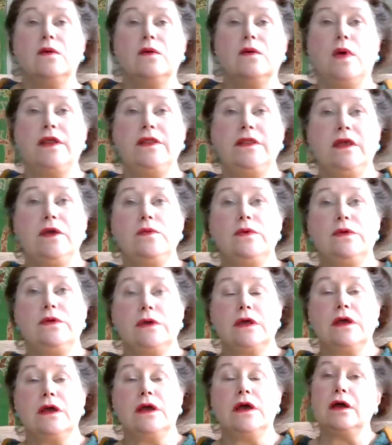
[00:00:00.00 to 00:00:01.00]
When they
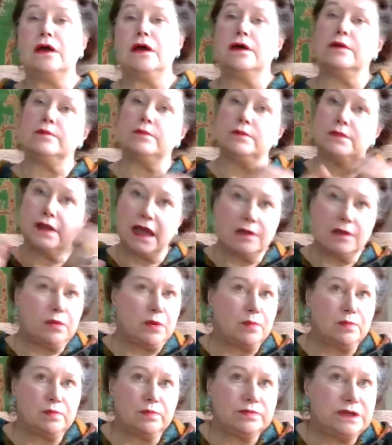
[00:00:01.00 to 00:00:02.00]
were,
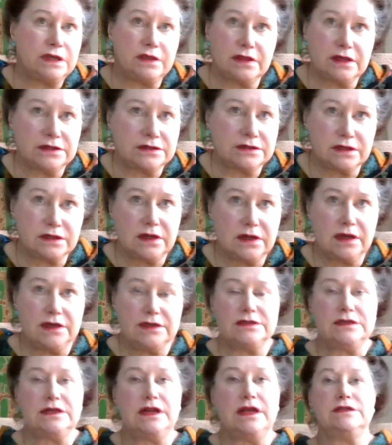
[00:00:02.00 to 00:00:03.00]
Labour did this in
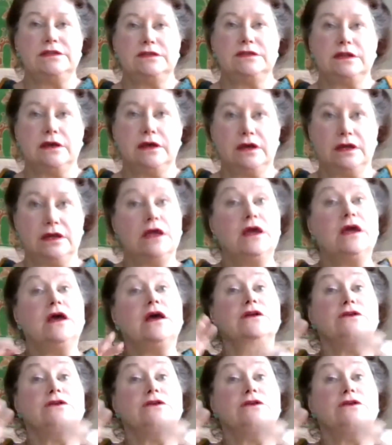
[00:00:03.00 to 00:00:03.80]
1989,